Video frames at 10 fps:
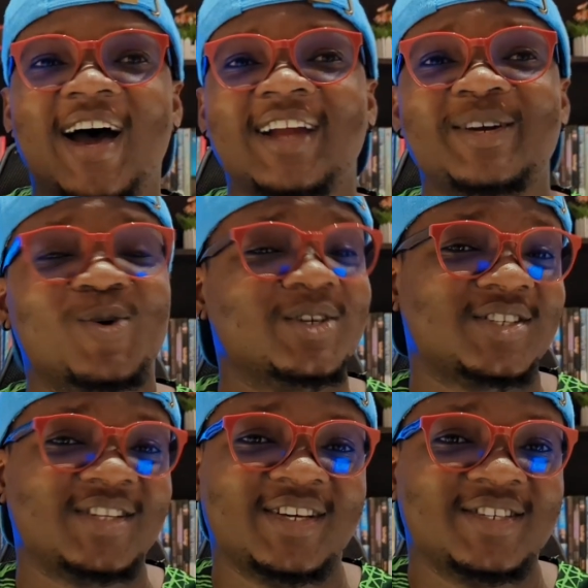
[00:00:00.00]
And it
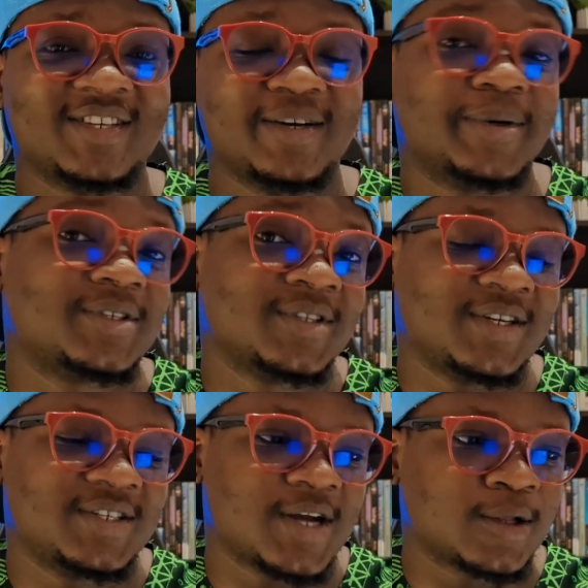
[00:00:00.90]
wasn't easy. It wasn't
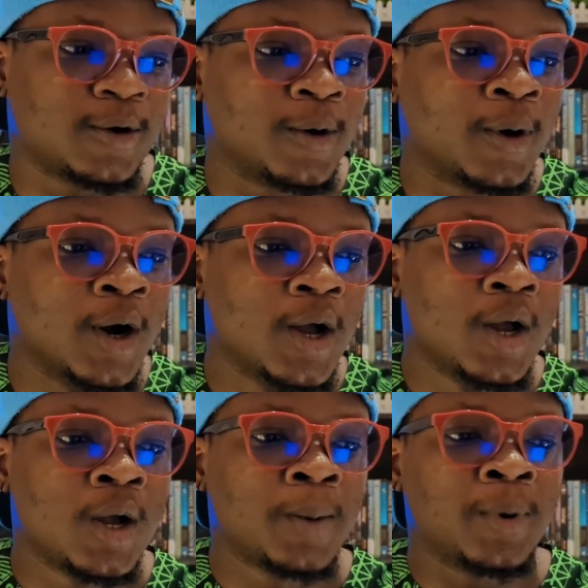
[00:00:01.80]
easy at all.
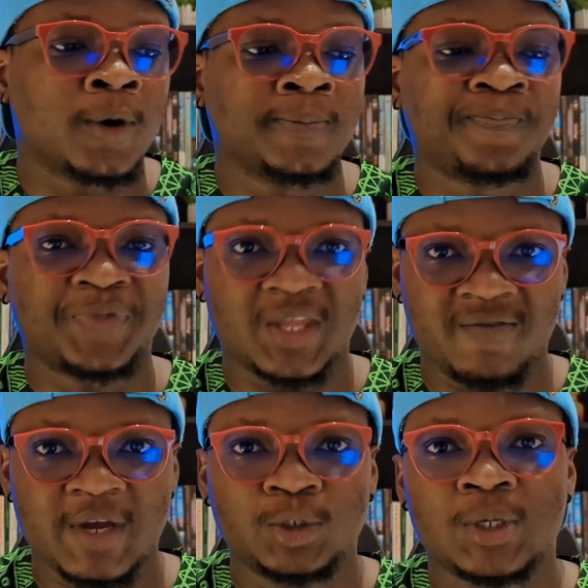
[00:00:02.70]
But
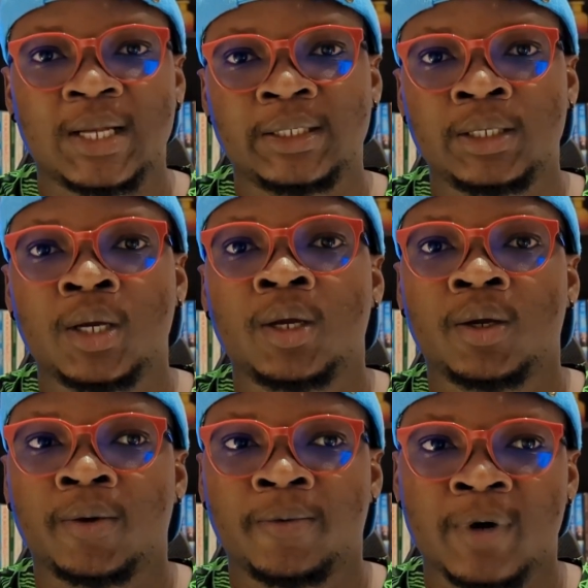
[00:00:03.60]
eventually,
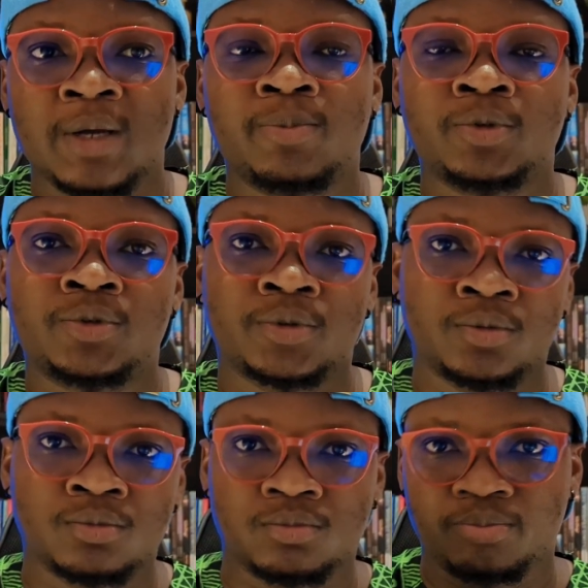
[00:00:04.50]
we were able
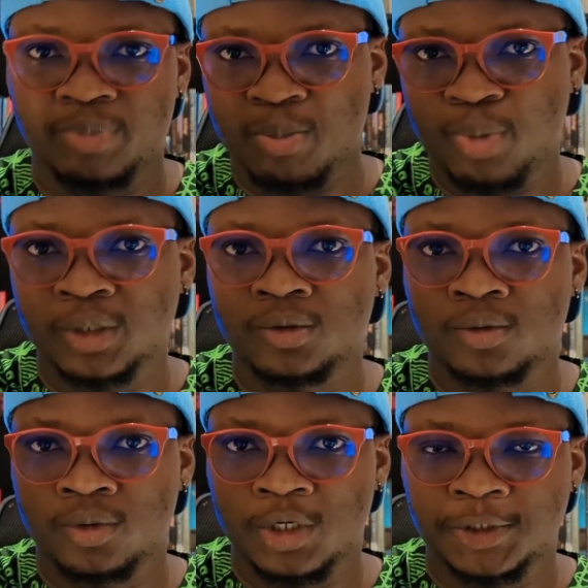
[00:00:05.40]
to pinpoint the
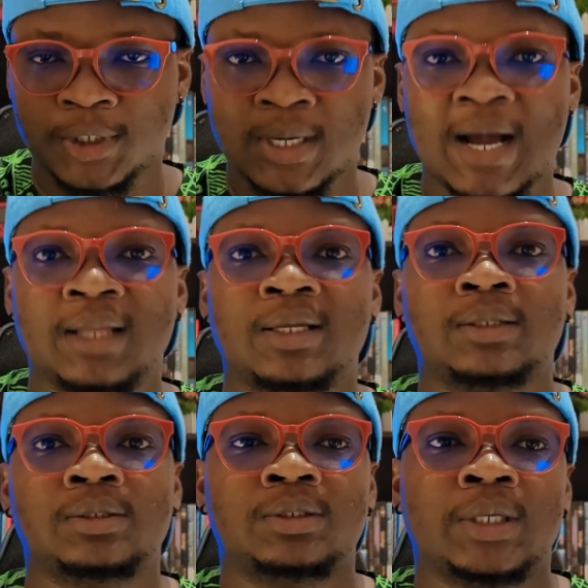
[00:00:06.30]
location,
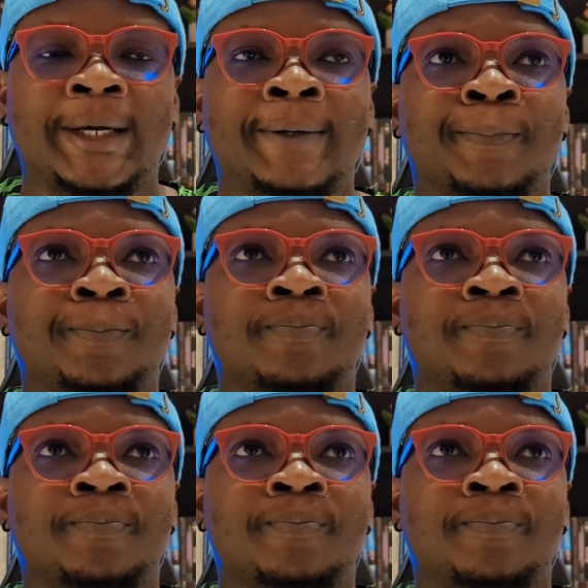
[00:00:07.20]
added it there.